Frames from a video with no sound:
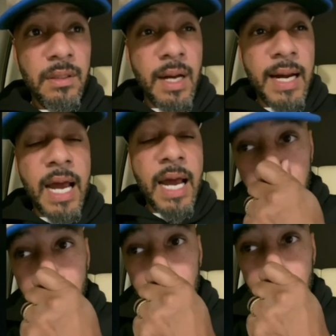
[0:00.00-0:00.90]
I got a
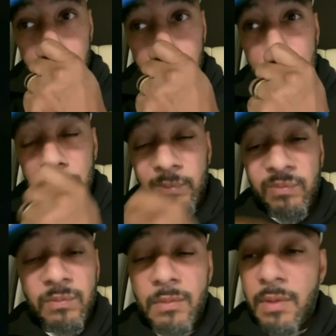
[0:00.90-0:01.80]
cigarette.
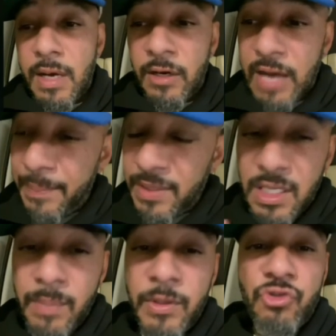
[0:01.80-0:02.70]
I got me
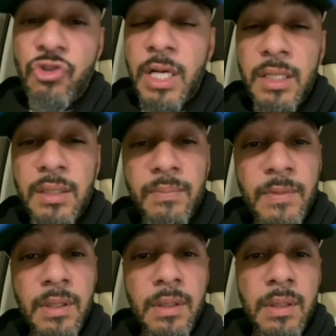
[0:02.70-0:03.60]
something to drink.
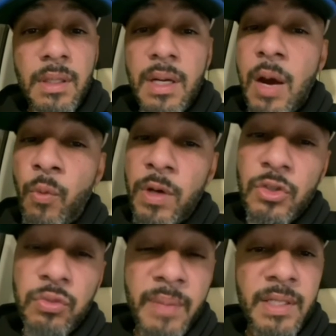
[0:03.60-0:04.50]
I went
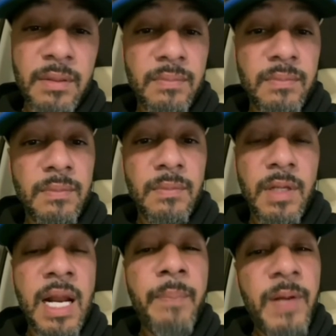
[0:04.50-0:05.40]
swimming
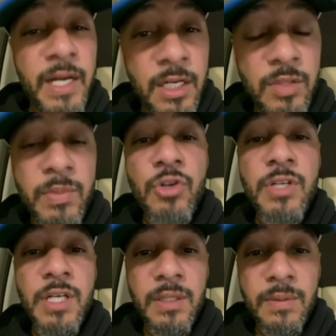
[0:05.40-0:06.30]
and I played his
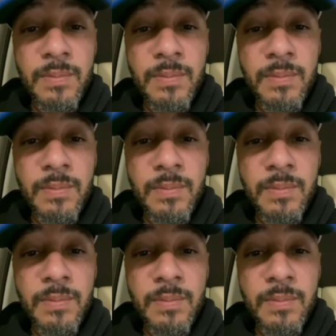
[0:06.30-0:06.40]
music.